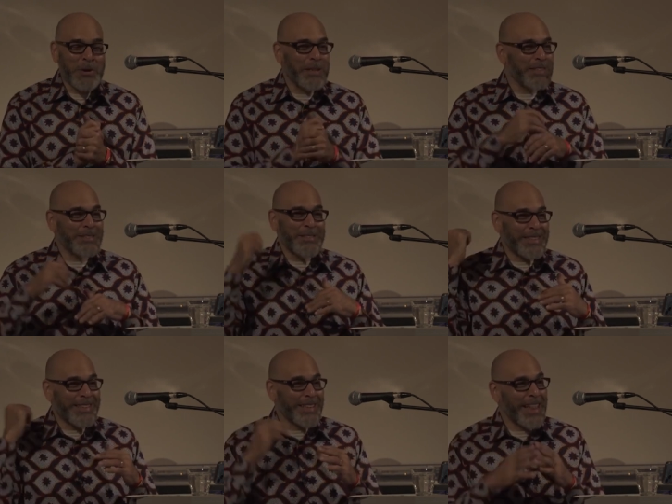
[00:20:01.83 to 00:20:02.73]
to point, it's
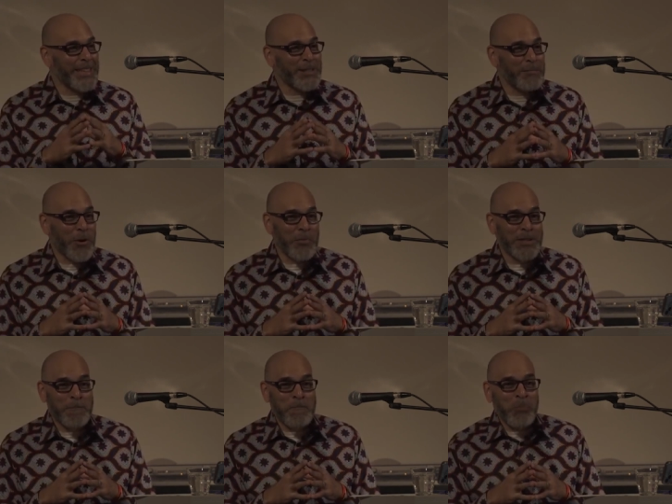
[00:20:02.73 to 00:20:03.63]
the classic
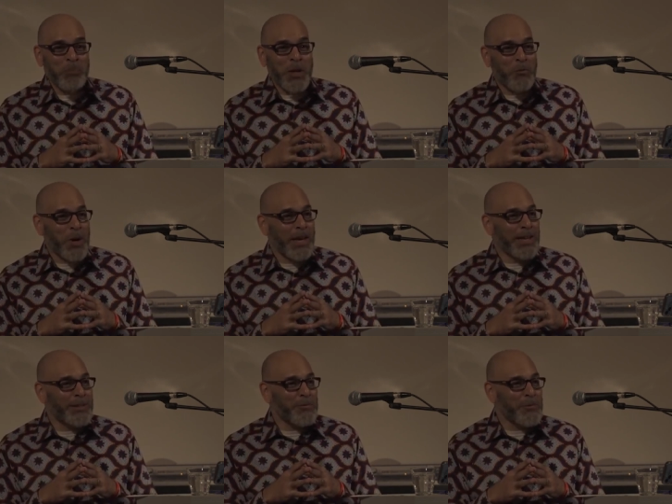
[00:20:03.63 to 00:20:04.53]
moment
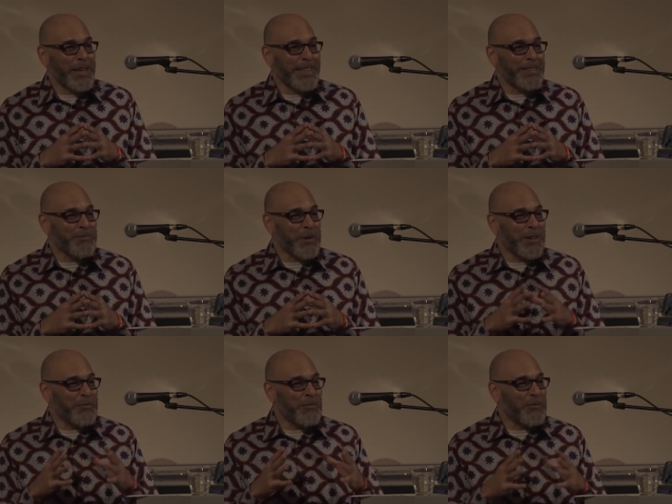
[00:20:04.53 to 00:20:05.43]
when, when,
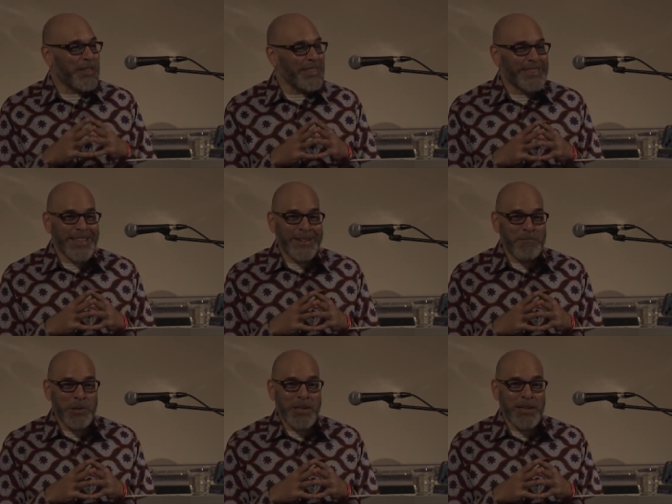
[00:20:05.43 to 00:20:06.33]
when fifty
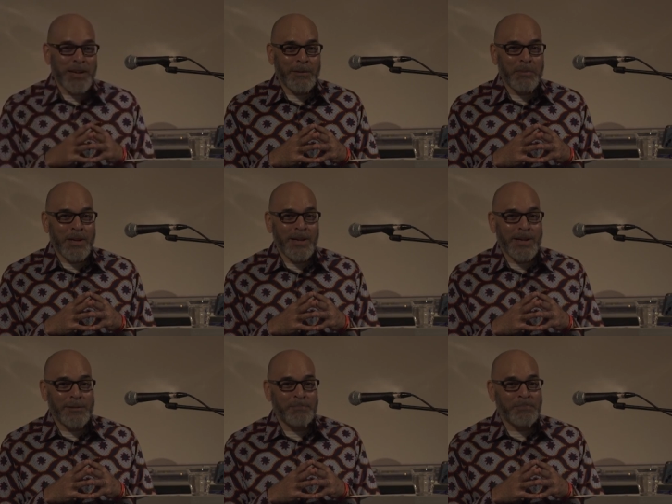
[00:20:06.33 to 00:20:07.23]
Cent put up...
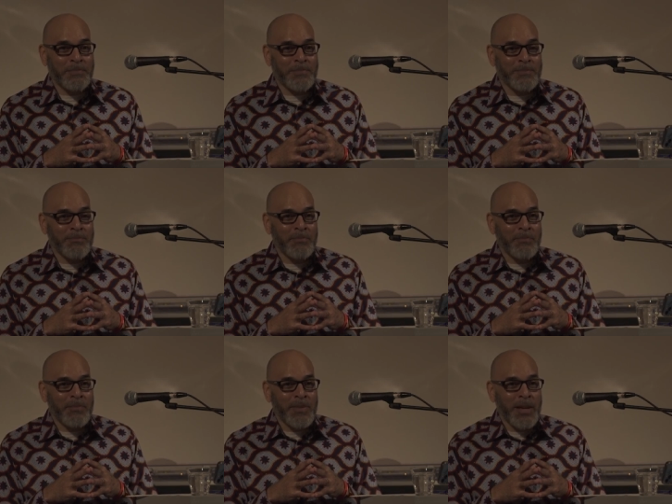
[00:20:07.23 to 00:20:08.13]
Um,
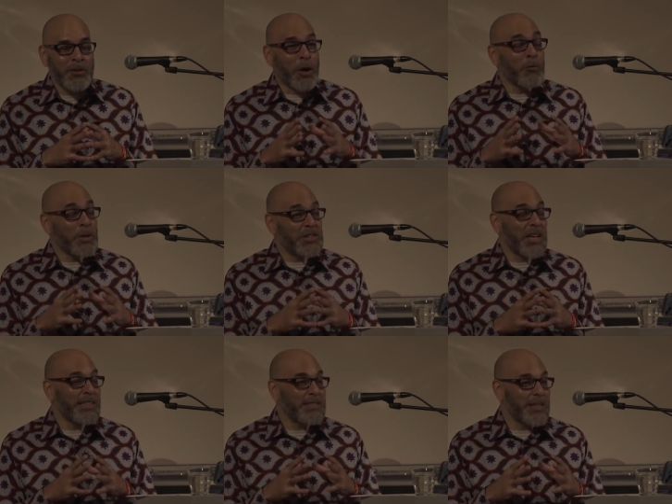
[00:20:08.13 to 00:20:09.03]
No, when
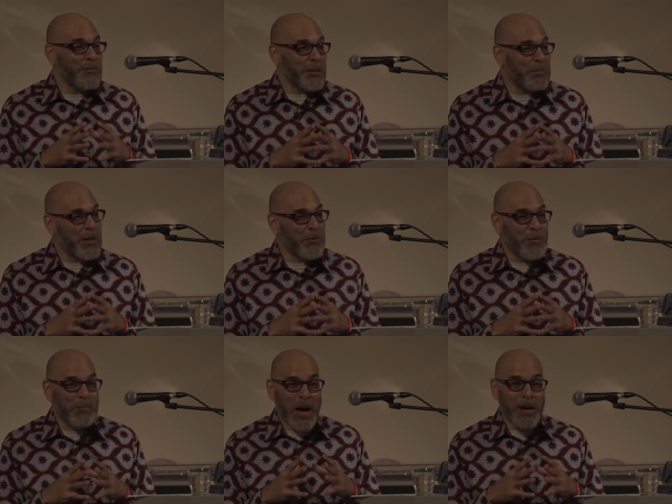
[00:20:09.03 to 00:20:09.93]
Jay-Z was beefing
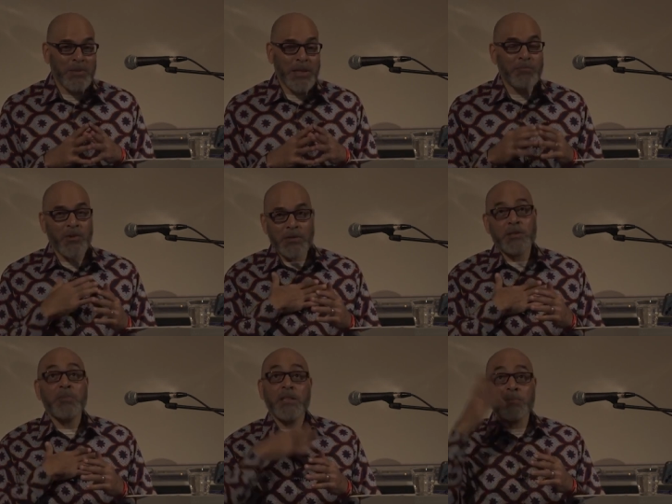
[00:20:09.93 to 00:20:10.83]
with Mobb Deep, rest
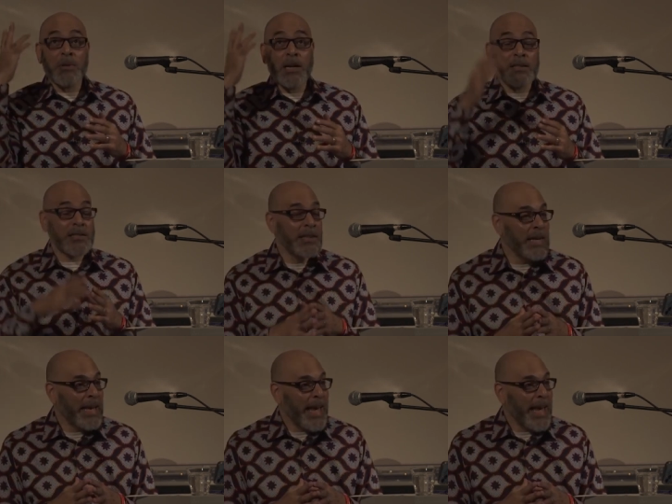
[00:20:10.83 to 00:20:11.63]
in peace, Prodigy,